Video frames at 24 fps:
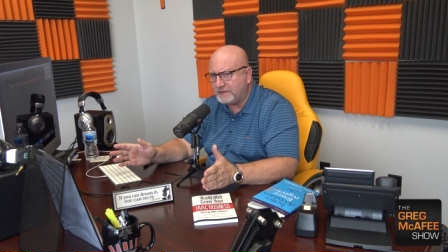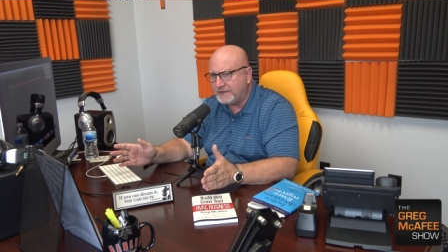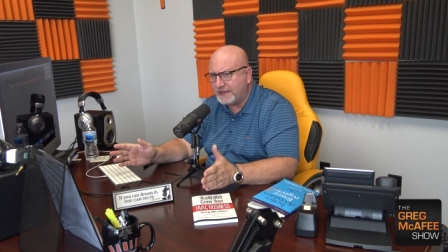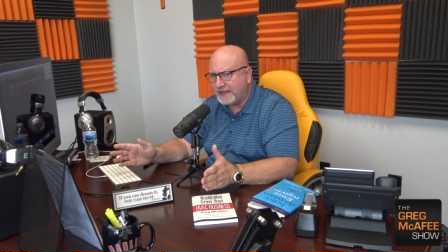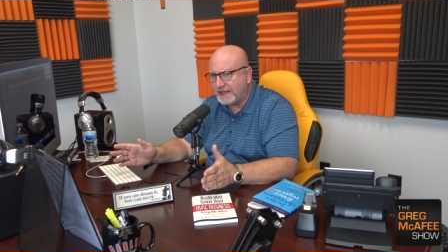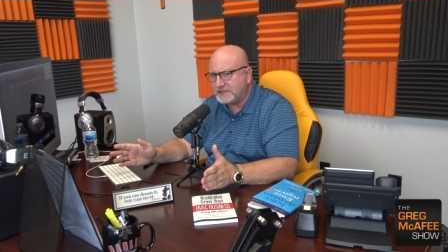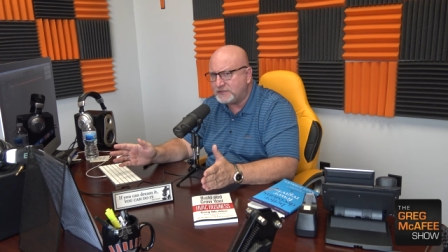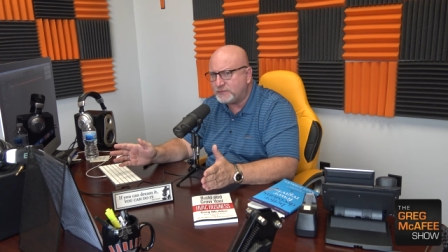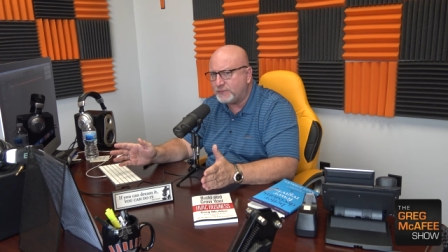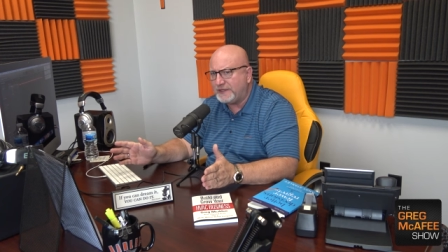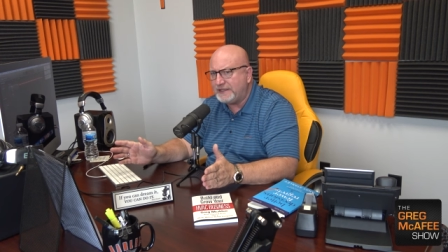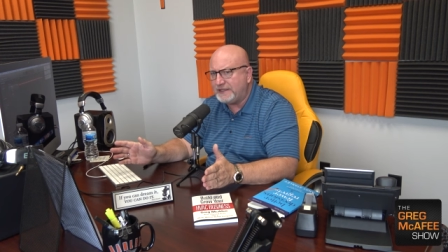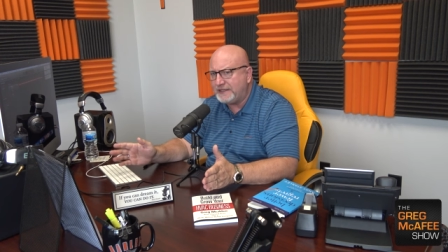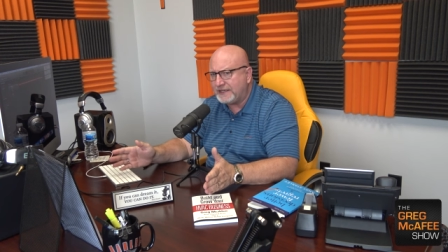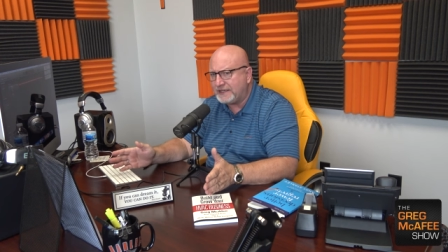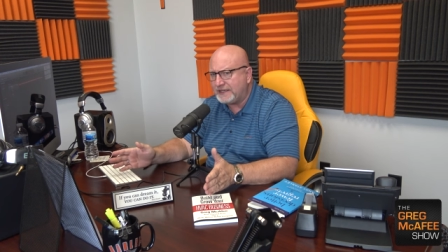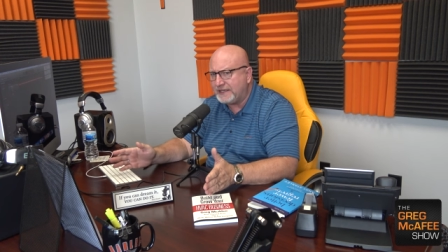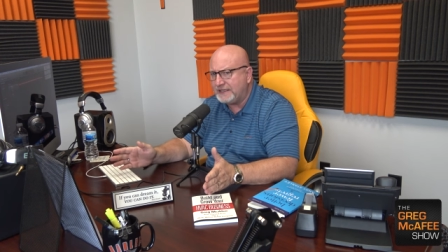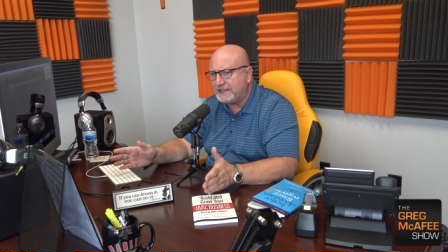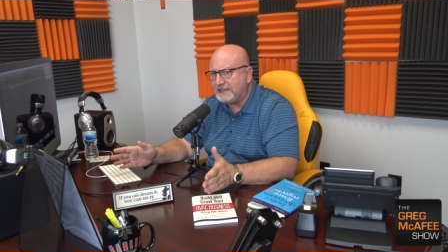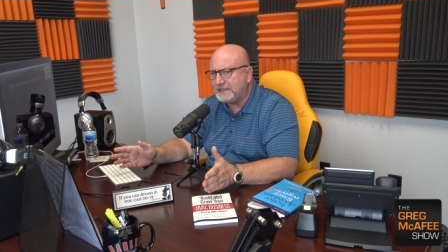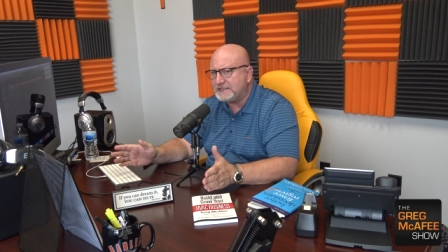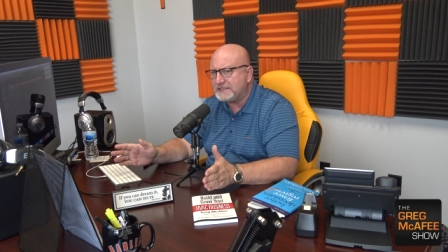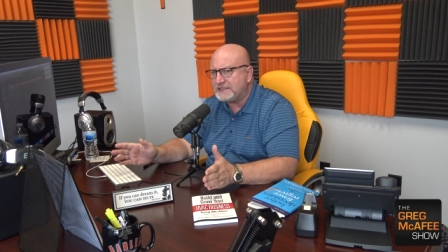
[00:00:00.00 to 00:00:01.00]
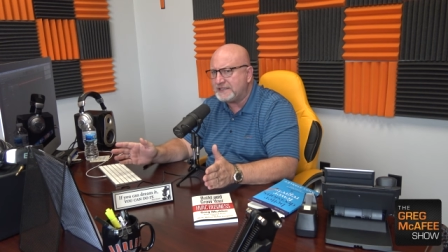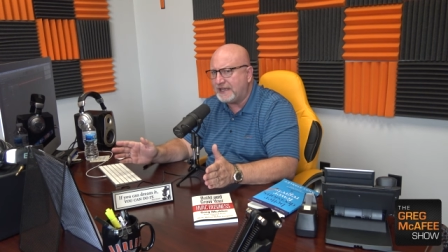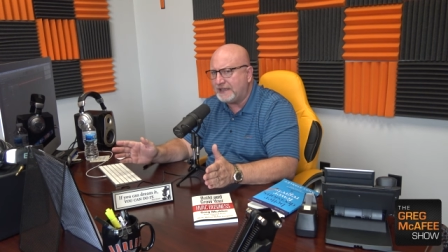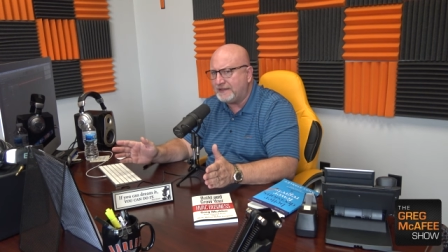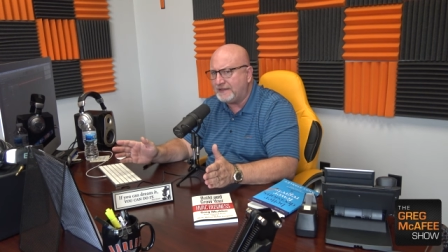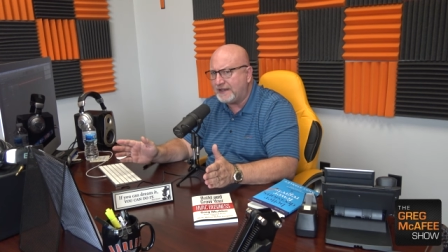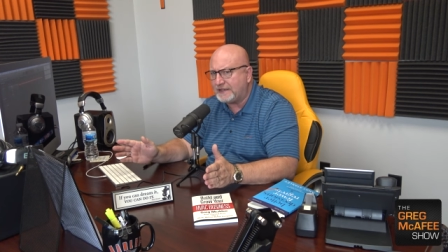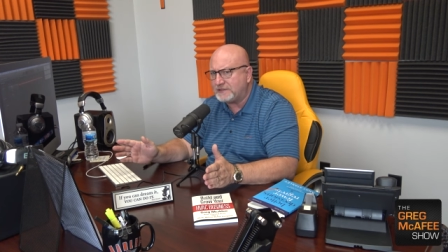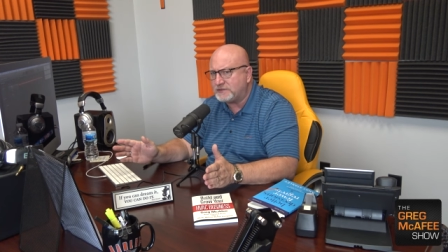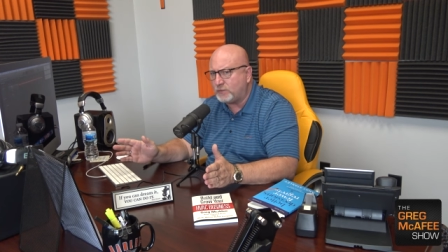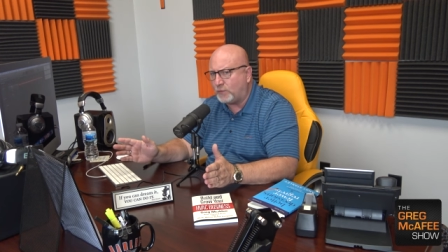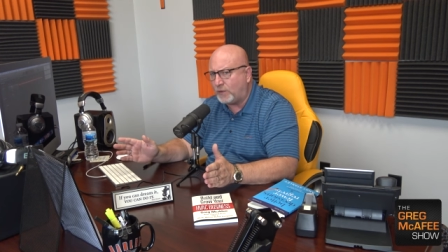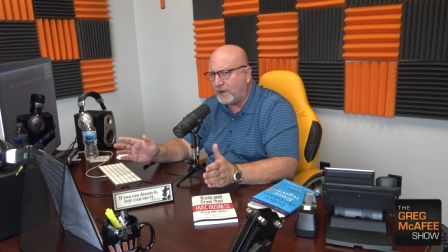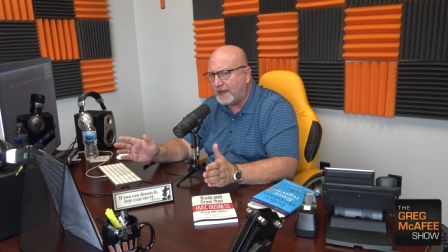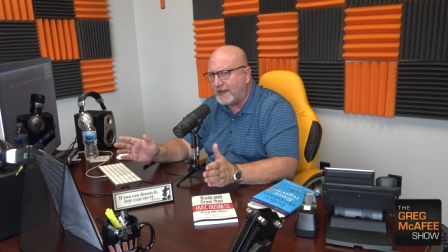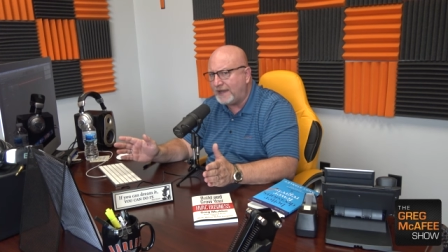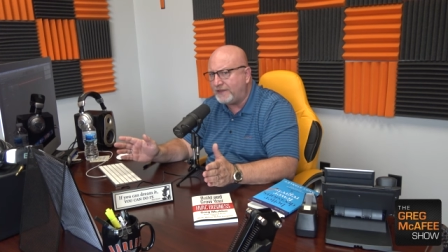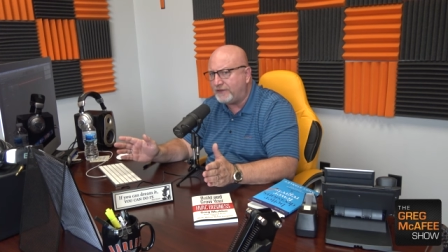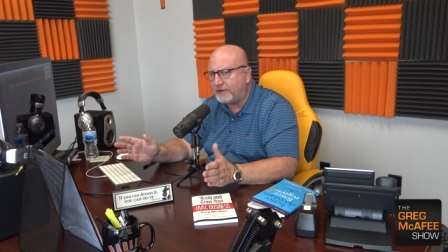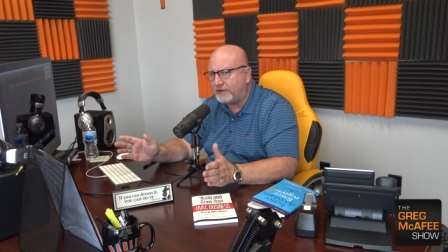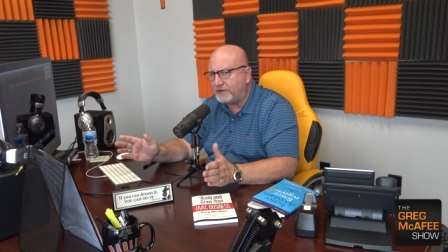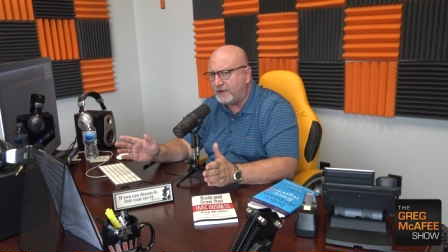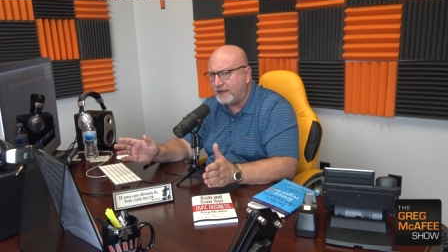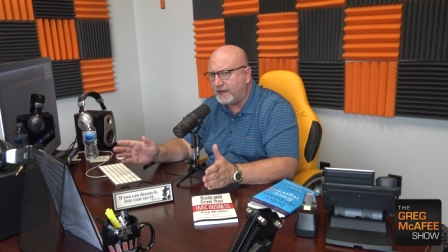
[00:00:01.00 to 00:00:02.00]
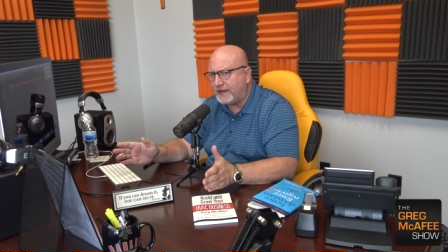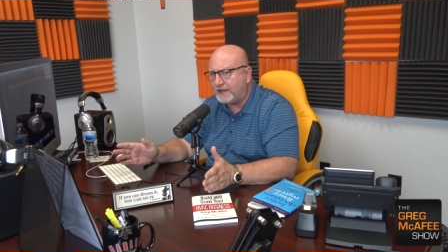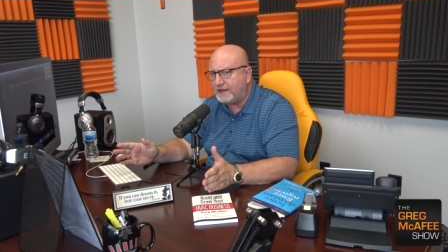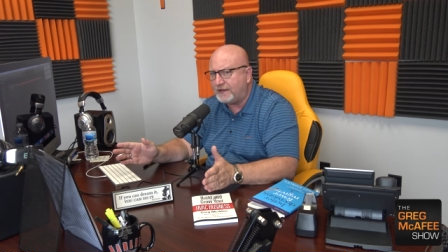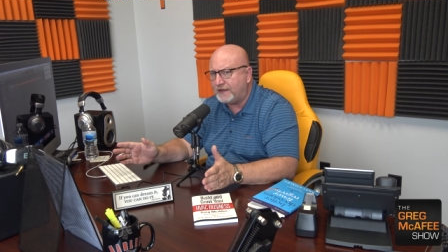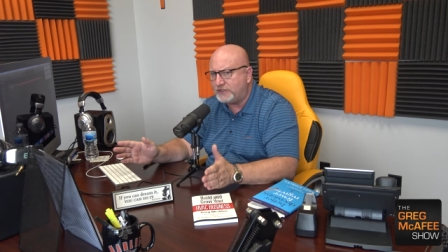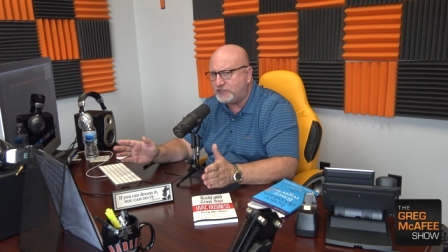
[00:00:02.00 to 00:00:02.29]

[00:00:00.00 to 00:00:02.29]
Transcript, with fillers: that's ridiculous and that's why they're not